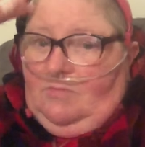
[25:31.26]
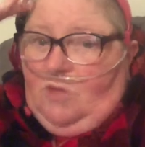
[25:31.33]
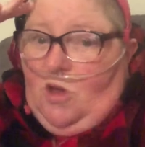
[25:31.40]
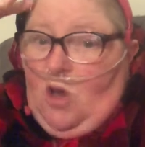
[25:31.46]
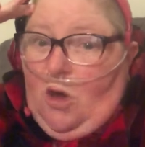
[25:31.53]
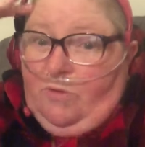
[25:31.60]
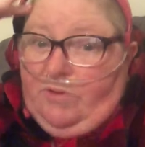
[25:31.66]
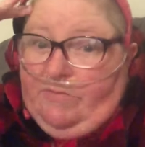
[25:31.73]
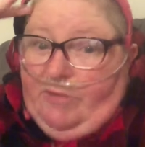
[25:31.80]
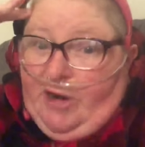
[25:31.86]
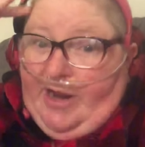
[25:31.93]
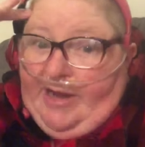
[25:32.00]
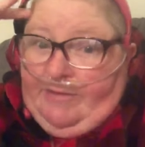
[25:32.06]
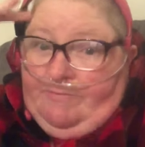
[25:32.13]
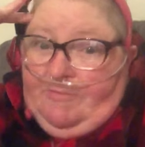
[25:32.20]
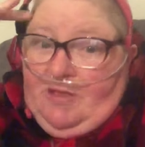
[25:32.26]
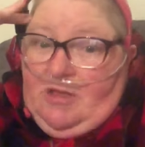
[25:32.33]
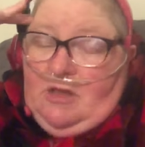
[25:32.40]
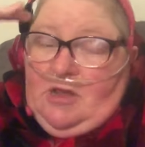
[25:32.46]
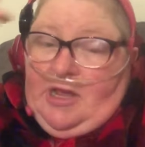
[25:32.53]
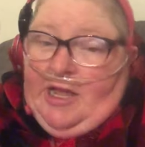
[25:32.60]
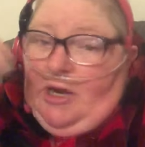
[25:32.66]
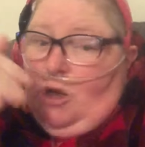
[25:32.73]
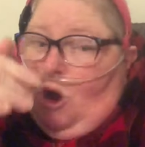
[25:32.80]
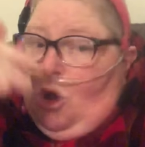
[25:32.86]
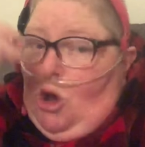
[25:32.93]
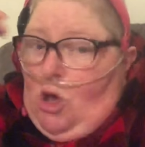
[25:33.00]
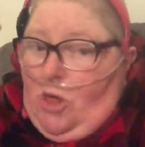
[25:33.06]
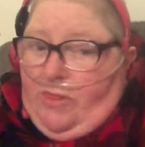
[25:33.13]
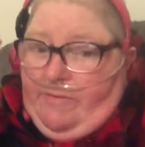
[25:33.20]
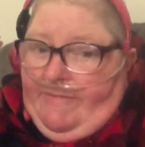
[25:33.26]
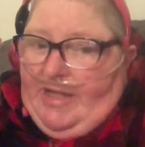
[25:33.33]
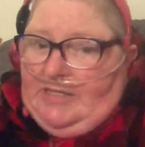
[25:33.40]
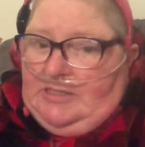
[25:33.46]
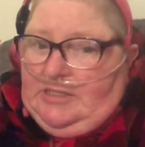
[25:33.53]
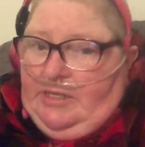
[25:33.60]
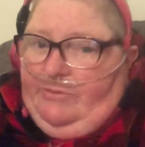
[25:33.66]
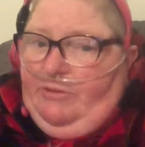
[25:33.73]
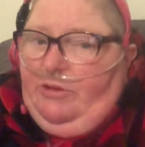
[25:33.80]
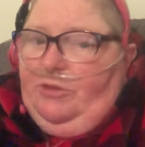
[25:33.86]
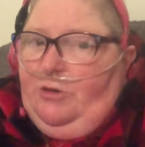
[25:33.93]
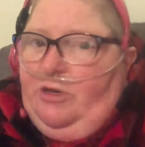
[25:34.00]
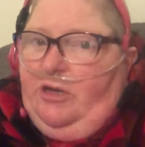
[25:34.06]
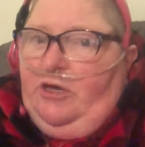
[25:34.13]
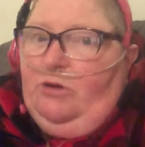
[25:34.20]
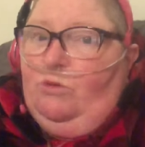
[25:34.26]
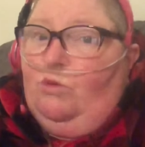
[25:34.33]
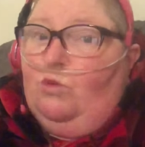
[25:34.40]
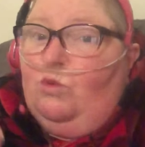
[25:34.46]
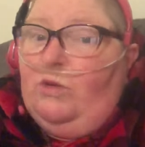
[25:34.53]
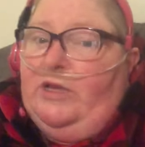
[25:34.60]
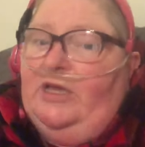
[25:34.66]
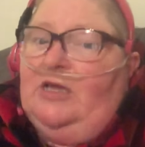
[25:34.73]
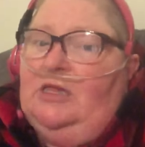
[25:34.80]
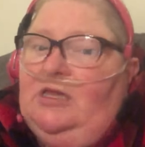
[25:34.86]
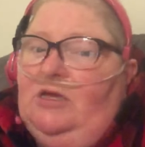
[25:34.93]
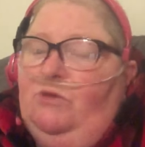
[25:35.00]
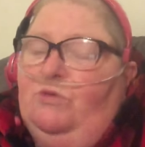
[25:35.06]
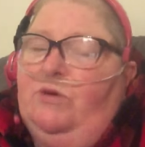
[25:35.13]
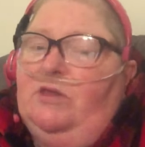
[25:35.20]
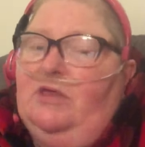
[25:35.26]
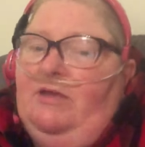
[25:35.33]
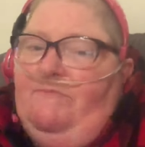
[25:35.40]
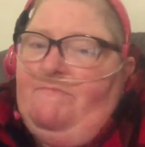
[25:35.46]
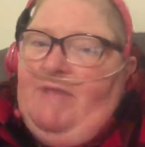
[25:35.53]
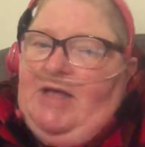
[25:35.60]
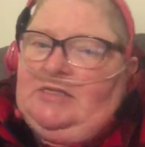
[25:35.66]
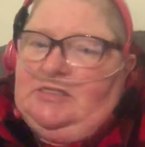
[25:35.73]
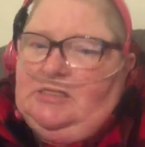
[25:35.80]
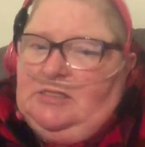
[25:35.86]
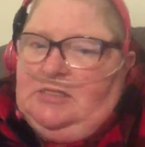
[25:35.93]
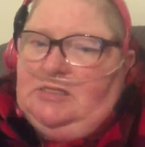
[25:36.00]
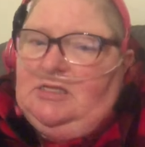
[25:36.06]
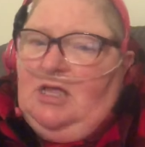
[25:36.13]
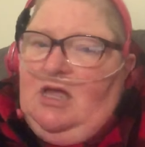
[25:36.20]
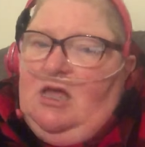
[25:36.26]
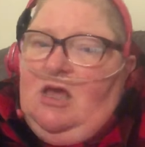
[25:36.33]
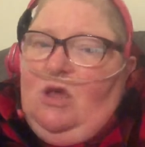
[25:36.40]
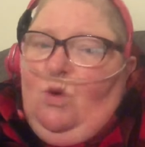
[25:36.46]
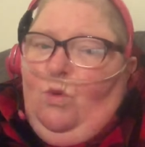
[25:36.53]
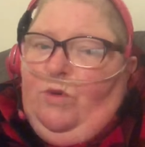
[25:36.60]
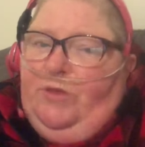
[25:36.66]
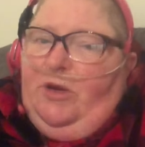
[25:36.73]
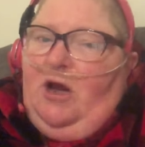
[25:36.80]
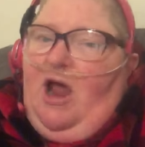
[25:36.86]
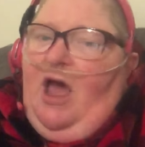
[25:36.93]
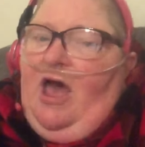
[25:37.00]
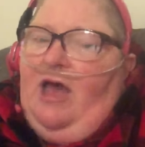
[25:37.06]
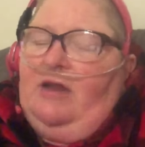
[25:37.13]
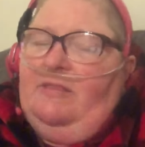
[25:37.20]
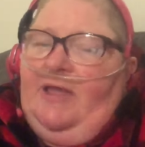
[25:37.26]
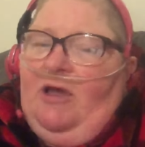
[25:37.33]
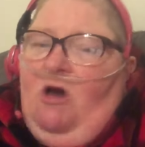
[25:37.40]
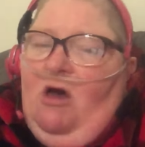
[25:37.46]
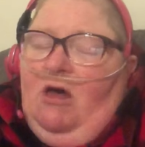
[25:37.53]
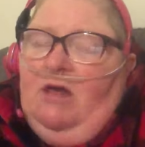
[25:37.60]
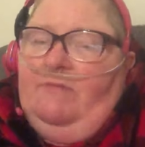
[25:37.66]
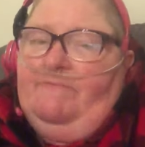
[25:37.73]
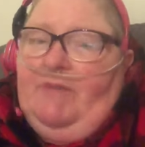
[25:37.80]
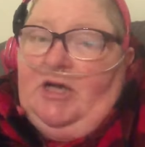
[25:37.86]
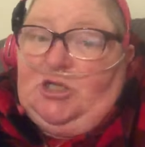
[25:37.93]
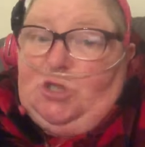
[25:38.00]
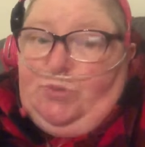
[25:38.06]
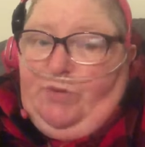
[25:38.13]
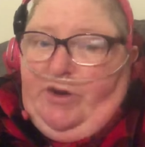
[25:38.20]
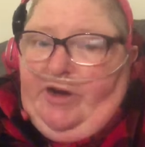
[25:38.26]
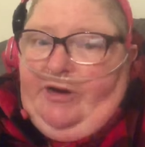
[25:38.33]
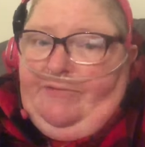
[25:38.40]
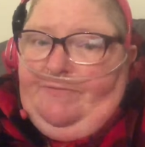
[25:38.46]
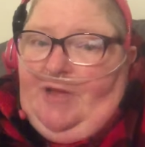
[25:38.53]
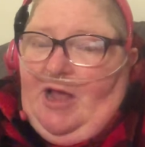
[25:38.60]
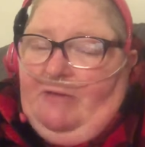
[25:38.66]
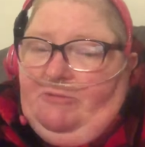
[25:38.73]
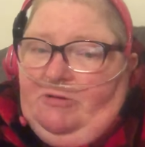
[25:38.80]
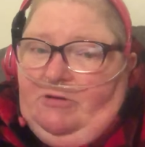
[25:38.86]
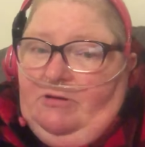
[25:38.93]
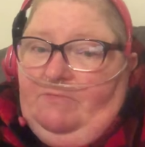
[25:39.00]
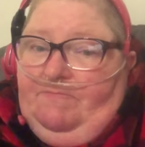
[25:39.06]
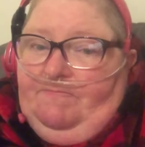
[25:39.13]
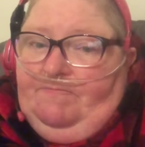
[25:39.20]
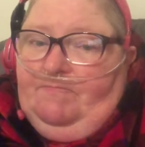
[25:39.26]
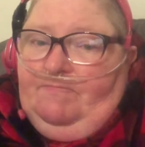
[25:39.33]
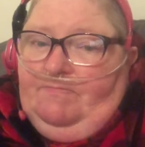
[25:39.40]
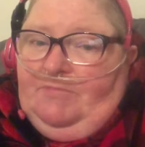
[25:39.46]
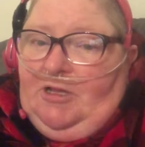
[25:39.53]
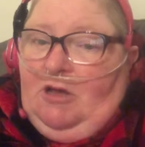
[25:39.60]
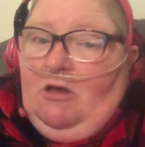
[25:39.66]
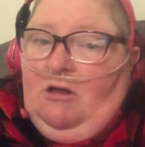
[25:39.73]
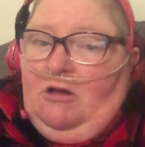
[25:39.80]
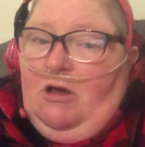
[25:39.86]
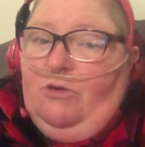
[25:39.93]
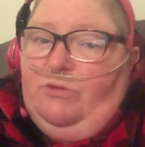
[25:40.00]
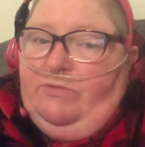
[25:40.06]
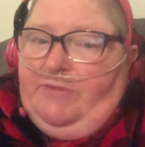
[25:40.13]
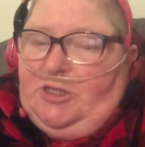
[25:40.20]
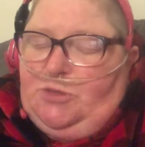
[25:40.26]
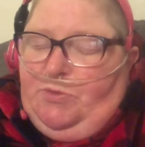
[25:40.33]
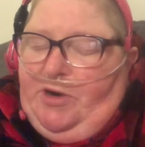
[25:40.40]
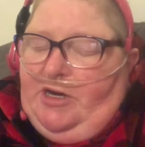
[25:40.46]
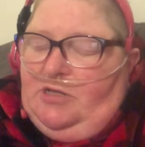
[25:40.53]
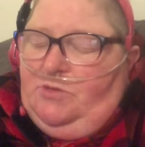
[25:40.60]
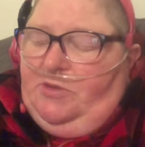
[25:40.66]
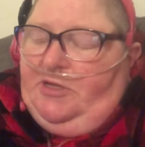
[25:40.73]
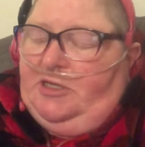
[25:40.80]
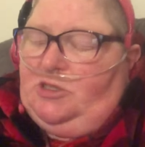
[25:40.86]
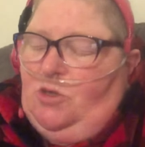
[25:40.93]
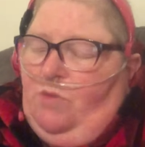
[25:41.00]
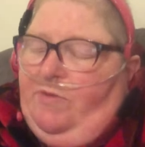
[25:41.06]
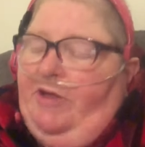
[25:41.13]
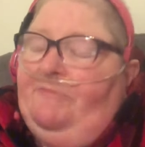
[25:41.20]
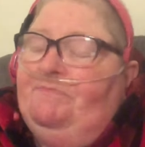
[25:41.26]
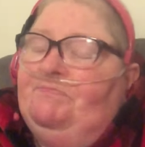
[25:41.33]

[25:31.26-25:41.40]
COVID brain and all the meds they put through you really, really messes with your head. They call it mush brain. They call it COVID mush brain is what they told me.